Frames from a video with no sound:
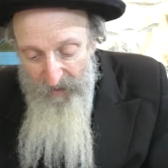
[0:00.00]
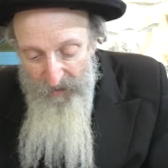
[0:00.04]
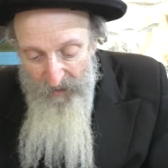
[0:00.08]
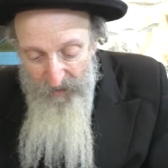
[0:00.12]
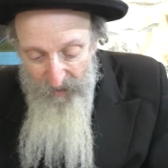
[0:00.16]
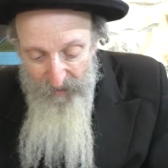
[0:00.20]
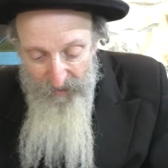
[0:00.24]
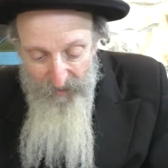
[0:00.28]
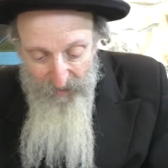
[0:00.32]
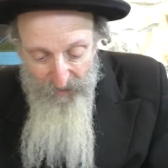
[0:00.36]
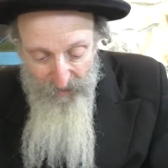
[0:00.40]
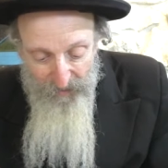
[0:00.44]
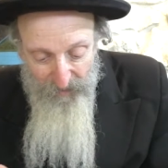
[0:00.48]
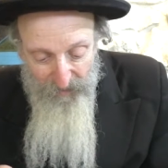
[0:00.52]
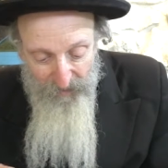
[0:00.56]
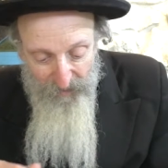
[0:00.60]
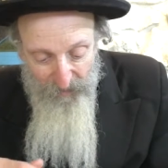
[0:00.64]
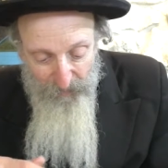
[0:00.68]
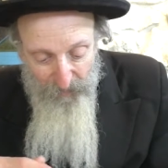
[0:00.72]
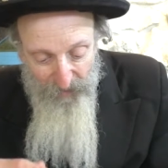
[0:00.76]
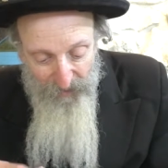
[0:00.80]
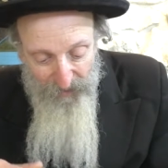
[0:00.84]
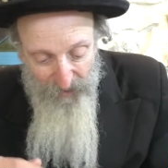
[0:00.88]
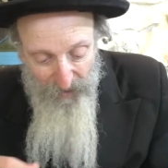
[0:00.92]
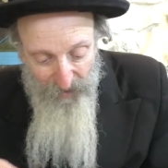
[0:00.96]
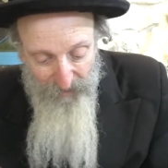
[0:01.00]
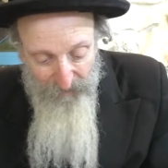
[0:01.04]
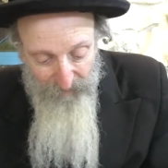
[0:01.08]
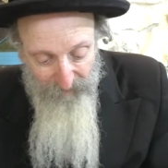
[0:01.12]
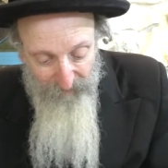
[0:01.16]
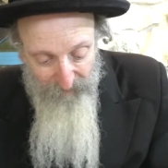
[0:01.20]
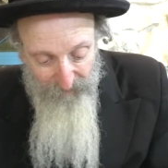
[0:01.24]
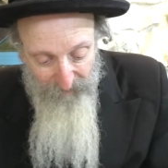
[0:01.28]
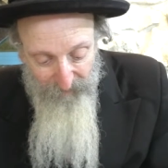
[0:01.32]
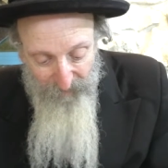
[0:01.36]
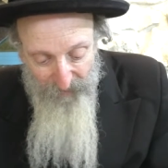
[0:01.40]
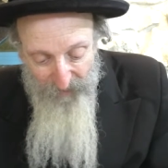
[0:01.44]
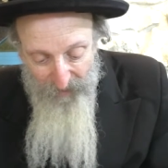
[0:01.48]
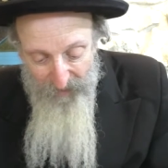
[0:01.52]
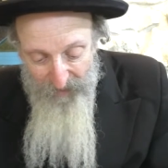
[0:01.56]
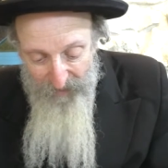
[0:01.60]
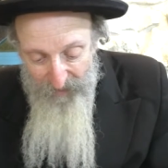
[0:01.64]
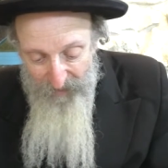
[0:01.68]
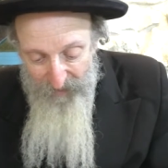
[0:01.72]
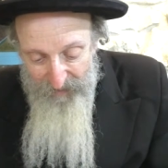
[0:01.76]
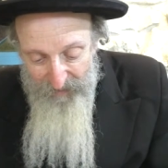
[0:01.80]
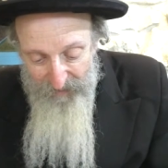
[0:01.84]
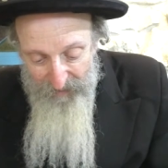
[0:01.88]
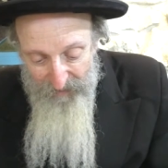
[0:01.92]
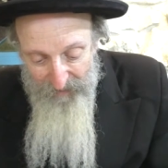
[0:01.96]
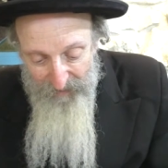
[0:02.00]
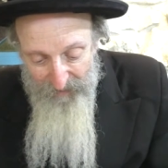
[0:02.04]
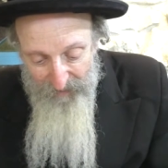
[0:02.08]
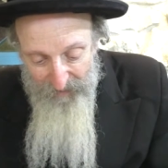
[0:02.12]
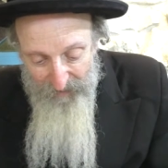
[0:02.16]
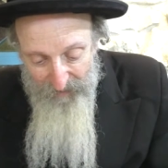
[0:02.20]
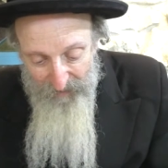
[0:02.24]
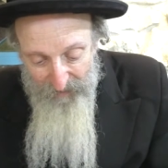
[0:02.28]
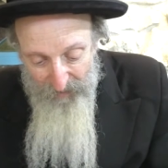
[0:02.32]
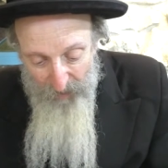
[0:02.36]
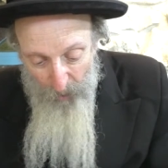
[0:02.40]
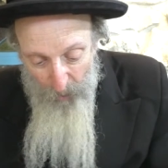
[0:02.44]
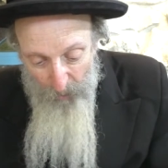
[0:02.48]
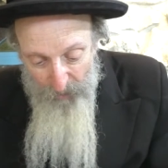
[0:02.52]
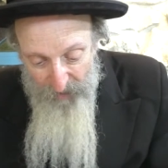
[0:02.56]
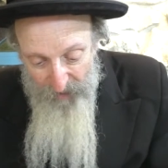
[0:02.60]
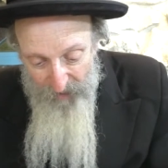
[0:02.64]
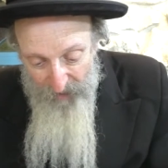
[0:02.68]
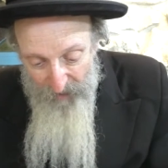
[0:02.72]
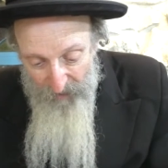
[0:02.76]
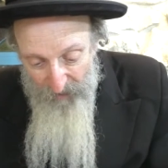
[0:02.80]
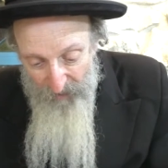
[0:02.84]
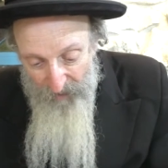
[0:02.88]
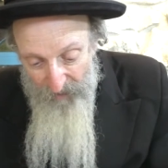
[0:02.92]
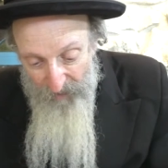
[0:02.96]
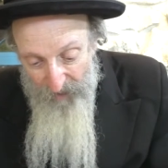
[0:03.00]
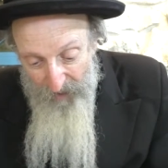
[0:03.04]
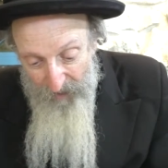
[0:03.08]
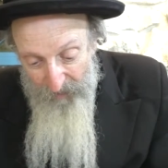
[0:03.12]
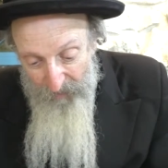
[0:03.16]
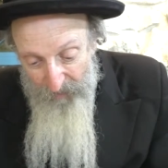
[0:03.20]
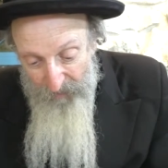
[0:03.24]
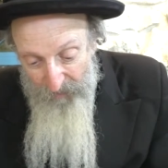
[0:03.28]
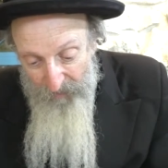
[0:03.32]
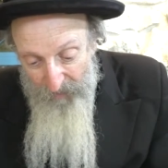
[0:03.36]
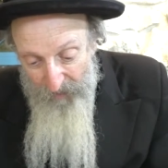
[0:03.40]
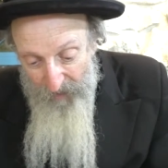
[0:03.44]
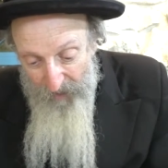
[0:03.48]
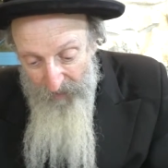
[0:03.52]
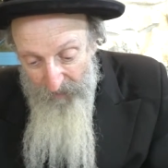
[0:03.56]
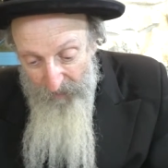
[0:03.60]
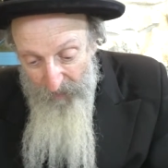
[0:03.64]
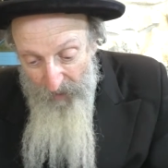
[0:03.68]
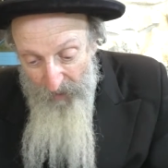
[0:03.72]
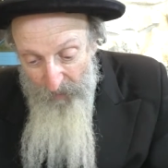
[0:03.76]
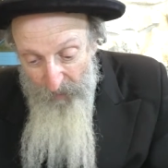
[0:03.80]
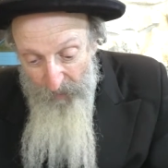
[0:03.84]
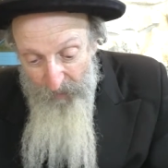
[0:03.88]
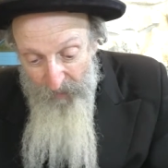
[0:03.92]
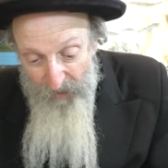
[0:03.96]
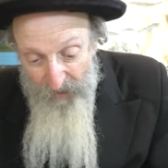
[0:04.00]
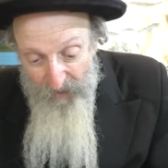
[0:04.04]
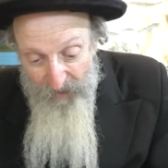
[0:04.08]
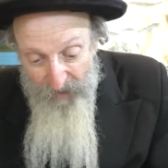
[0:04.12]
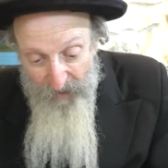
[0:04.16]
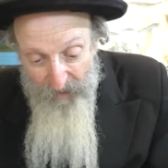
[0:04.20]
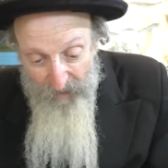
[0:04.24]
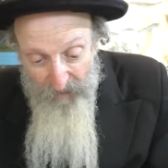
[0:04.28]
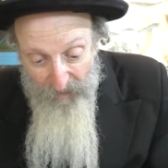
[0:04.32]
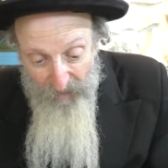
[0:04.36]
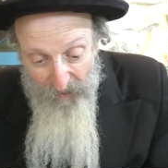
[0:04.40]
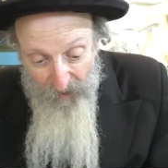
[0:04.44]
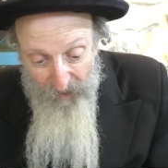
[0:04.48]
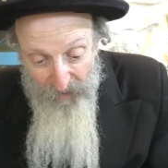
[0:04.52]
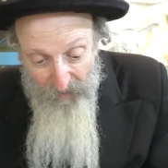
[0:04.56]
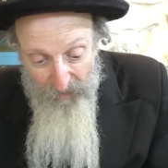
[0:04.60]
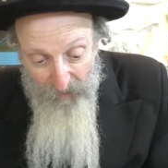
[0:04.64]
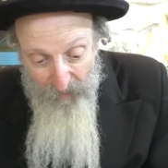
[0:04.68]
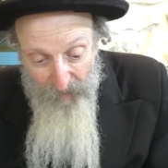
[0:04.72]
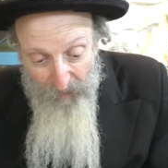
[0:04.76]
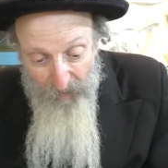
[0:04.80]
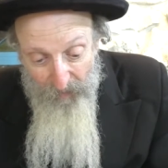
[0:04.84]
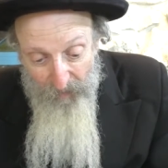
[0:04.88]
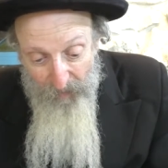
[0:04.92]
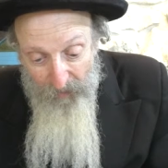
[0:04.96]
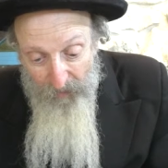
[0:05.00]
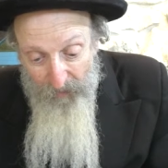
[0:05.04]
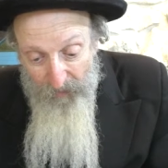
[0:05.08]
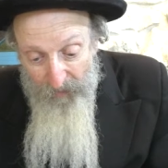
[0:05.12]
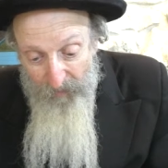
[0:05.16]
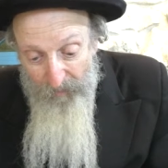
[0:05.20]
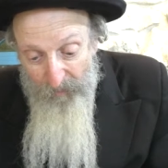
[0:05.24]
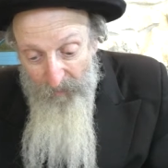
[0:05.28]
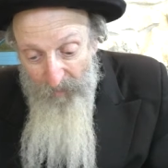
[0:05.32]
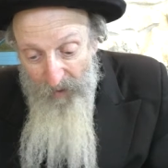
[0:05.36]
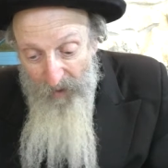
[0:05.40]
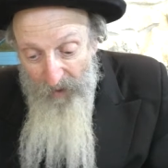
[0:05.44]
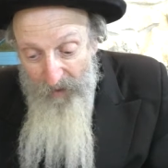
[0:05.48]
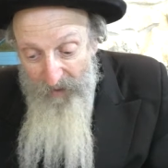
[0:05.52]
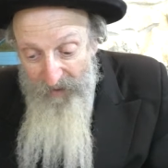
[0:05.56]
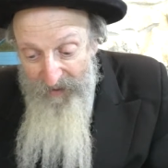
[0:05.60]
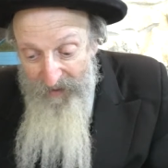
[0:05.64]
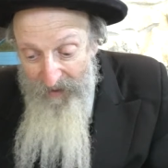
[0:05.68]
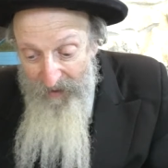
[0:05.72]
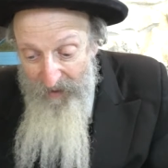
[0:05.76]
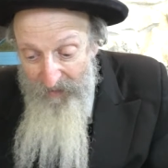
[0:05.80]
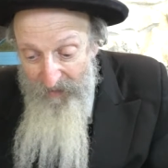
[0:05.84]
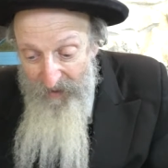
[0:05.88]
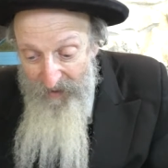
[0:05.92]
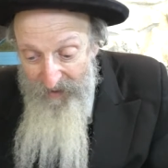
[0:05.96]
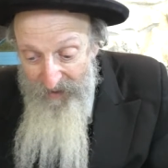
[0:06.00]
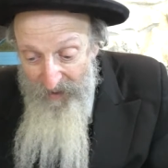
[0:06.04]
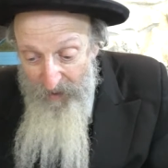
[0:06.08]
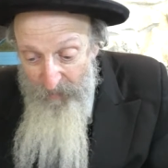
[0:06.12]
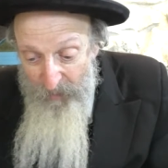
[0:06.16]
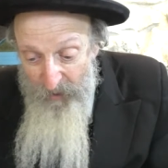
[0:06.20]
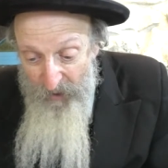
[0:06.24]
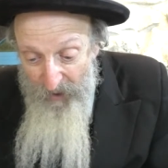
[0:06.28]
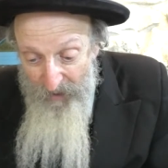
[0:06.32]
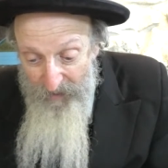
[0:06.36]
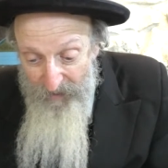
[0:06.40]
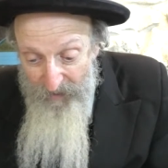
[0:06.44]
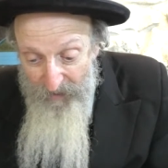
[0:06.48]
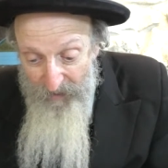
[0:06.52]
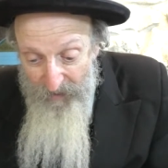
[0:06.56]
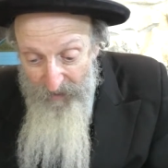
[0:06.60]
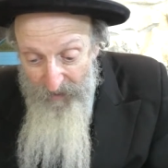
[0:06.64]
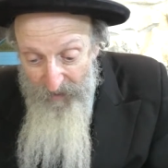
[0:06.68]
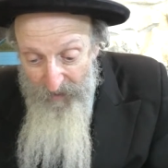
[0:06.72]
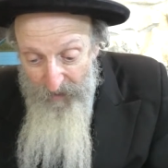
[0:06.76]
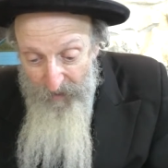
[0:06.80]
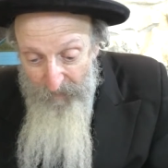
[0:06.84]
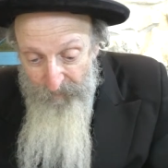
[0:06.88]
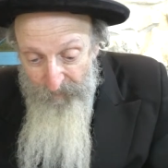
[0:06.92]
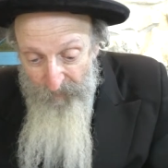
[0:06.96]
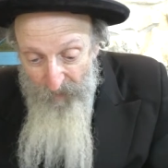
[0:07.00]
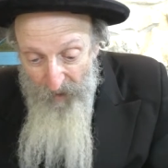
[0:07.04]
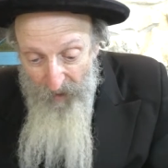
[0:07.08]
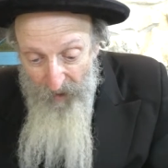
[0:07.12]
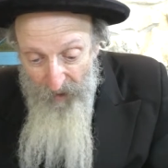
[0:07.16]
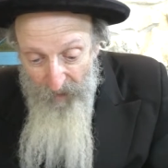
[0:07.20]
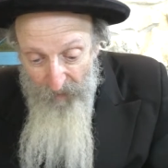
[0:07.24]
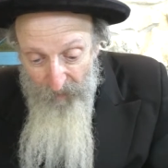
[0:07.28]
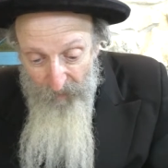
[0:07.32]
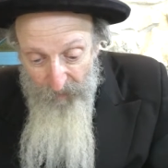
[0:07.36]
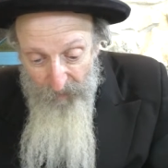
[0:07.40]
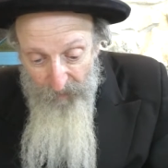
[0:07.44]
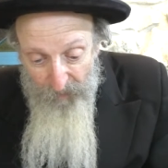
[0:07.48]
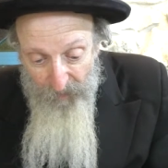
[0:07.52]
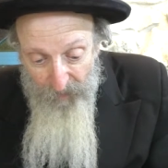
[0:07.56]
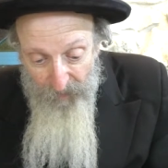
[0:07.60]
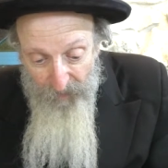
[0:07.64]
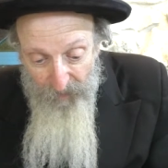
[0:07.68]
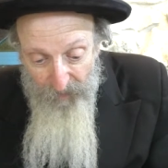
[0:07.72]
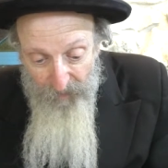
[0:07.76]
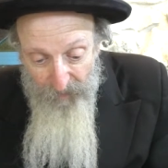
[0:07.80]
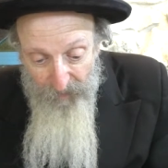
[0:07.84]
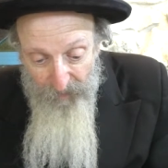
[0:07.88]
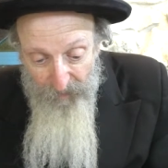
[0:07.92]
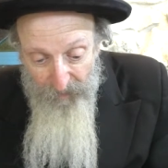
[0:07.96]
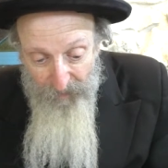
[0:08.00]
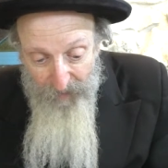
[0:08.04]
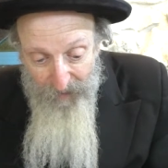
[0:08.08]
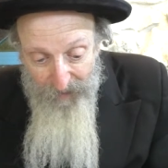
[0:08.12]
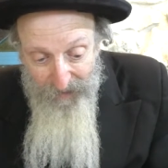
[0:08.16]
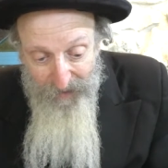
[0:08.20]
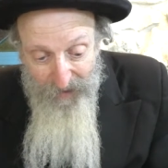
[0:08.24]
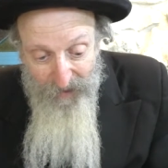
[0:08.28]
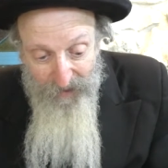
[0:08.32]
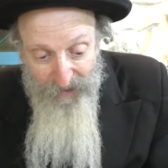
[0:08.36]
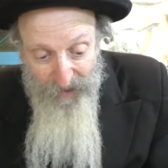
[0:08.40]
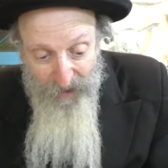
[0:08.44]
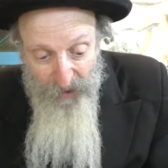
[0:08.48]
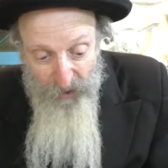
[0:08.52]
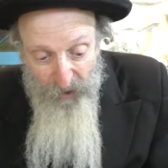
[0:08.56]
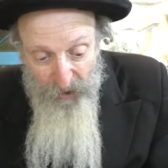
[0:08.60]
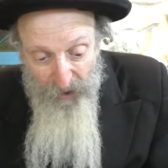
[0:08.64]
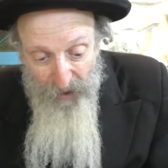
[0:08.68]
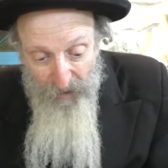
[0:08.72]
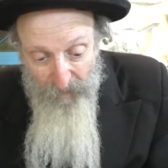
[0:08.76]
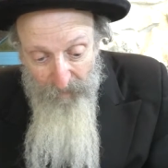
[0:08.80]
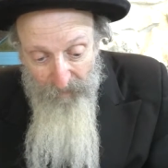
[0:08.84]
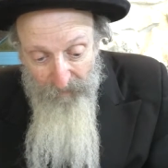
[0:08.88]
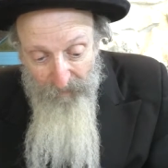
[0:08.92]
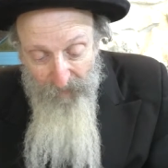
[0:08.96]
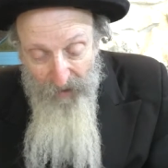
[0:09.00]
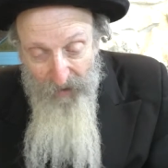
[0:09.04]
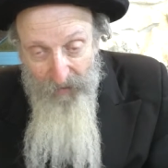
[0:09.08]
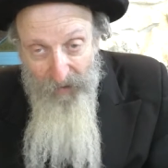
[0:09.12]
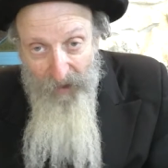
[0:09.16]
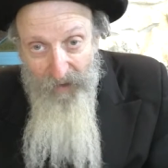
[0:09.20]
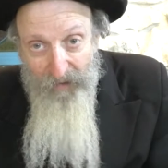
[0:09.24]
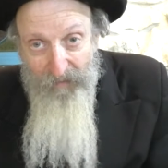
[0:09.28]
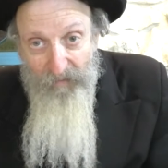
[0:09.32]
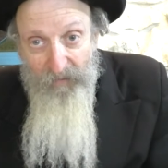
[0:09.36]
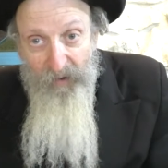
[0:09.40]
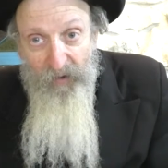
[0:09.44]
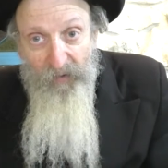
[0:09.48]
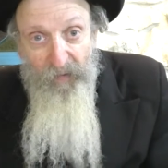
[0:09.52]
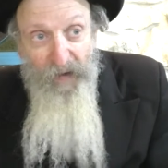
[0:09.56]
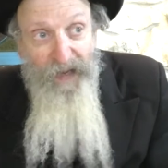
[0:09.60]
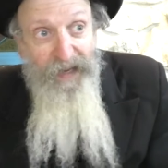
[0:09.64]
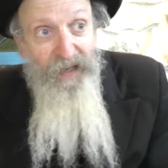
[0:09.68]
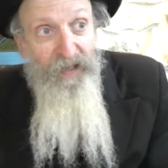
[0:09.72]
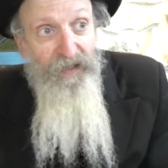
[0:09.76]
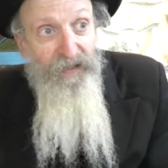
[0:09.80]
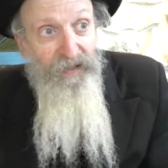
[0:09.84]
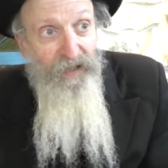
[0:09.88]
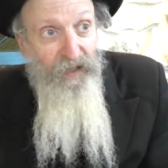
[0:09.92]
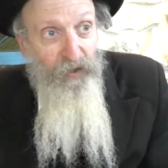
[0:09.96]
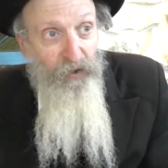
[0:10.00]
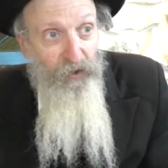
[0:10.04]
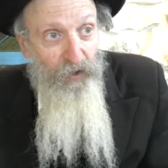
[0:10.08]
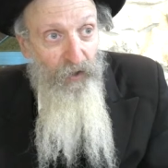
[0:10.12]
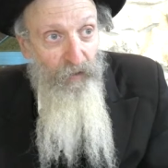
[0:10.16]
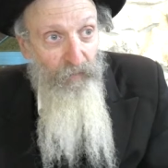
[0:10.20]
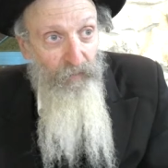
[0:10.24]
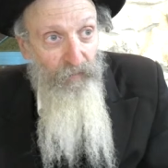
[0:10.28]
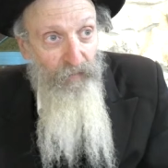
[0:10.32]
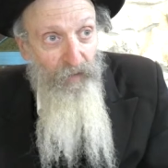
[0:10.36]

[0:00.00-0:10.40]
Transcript: as uh, brings down these uh, notes here, a lot of a lot of other things that that the Maharal said on the subject of uh, Yedias Hashem and that Dvekas Hashem.